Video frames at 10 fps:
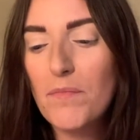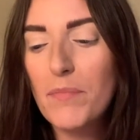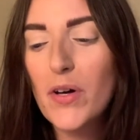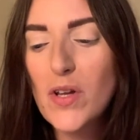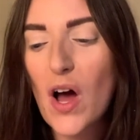
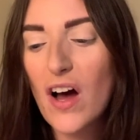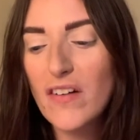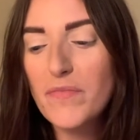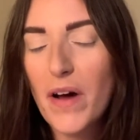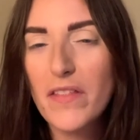put
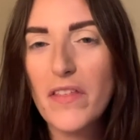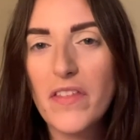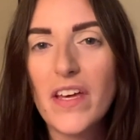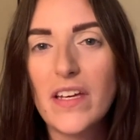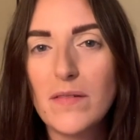off by the
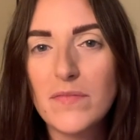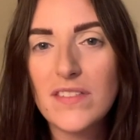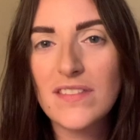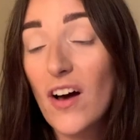themes.